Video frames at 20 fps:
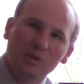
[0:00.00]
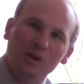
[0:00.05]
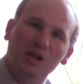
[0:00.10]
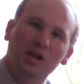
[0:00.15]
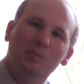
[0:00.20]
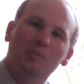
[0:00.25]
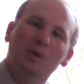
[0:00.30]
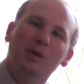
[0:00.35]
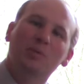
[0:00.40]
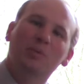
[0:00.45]
We
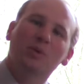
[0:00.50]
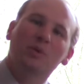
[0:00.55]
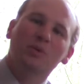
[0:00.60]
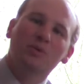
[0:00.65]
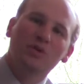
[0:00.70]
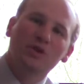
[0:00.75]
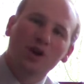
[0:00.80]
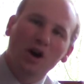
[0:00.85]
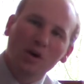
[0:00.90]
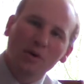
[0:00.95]
need people who
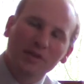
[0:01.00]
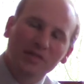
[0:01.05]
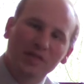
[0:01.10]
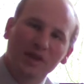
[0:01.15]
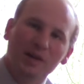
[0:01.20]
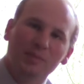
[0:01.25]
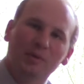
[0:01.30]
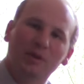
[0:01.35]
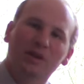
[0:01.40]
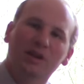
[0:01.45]
know what
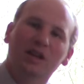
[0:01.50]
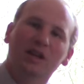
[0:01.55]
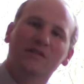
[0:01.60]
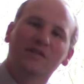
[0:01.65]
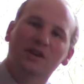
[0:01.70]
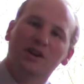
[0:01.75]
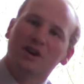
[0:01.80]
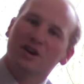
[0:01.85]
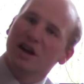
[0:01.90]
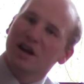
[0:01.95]
they believe
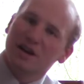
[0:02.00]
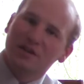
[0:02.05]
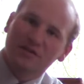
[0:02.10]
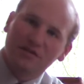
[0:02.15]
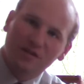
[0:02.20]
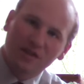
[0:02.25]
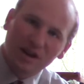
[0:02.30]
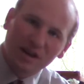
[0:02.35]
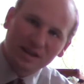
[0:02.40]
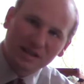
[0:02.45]
and are not
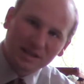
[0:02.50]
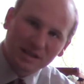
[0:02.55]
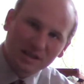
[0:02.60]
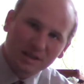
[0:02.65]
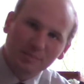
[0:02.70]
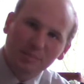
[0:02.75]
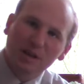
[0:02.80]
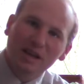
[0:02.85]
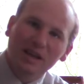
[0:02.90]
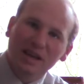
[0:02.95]
afraid to
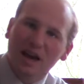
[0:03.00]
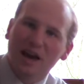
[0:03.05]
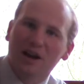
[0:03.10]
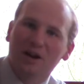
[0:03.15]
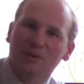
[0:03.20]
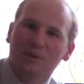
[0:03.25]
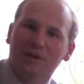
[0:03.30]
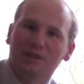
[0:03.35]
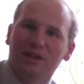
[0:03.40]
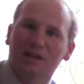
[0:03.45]
speak out
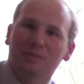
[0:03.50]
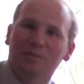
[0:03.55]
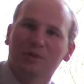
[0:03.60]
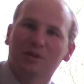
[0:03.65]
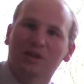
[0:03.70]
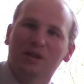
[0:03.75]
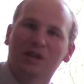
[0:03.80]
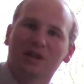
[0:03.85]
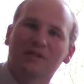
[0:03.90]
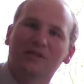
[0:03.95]
on what they
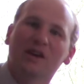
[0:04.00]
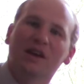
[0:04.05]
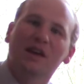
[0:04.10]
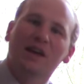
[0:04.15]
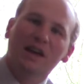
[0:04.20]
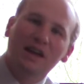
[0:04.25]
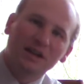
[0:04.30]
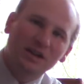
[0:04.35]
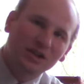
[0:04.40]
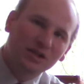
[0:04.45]
believe
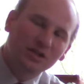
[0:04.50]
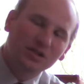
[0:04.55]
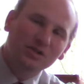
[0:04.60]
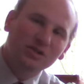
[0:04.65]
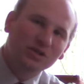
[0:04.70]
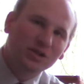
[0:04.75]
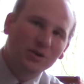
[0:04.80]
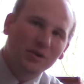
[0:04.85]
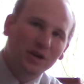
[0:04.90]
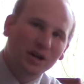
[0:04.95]
and to do
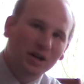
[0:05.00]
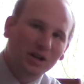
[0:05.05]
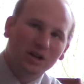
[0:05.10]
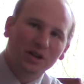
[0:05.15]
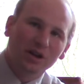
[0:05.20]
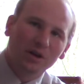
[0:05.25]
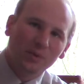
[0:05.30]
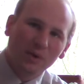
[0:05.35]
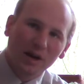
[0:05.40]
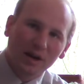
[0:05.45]
so in a
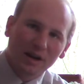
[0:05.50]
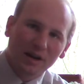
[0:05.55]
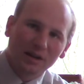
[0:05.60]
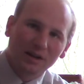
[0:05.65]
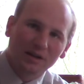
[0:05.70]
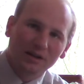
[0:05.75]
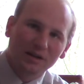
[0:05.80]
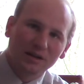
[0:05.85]
clear way.